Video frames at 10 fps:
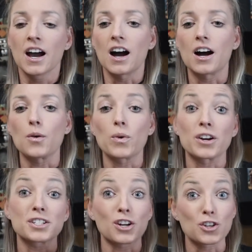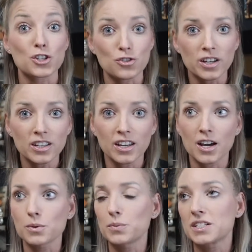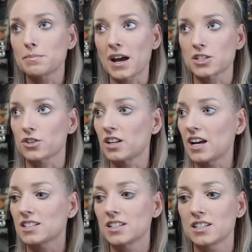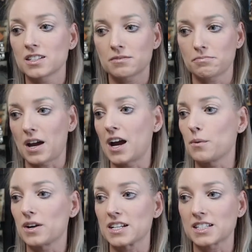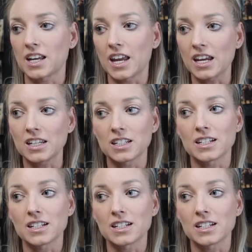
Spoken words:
Whereas in Australia, when we did master classes, I want to say 80 to